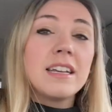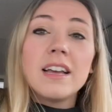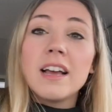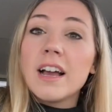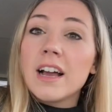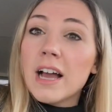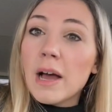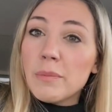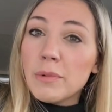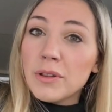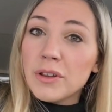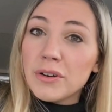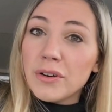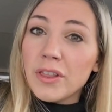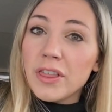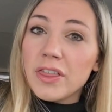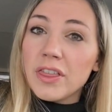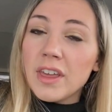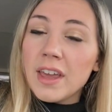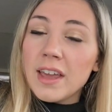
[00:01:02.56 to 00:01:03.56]
a couple little
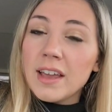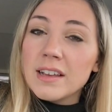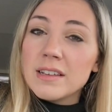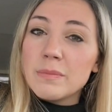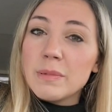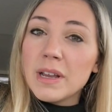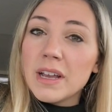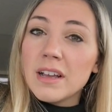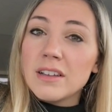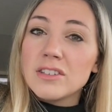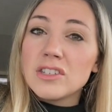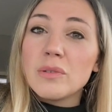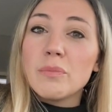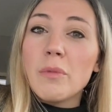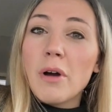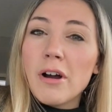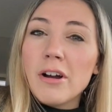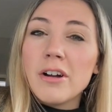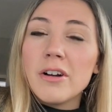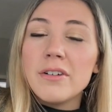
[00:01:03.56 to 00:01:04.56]
things because
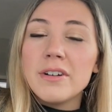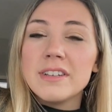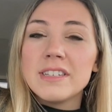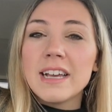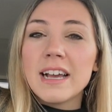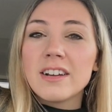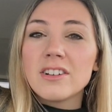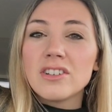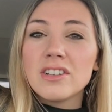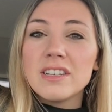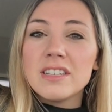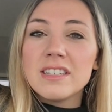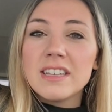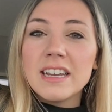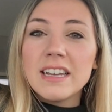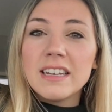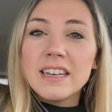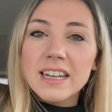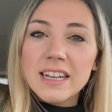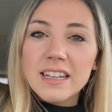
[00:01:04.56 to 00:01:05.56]
tomorrow is actually
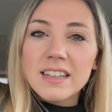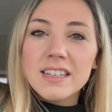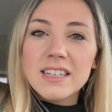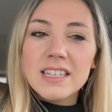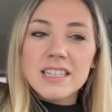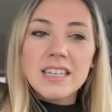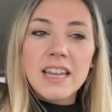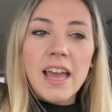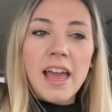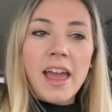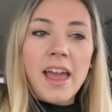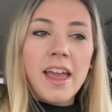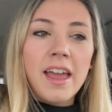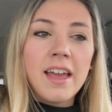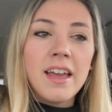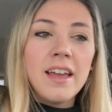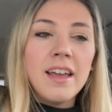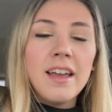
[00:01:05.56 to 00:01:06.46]
St. Nicholas Day.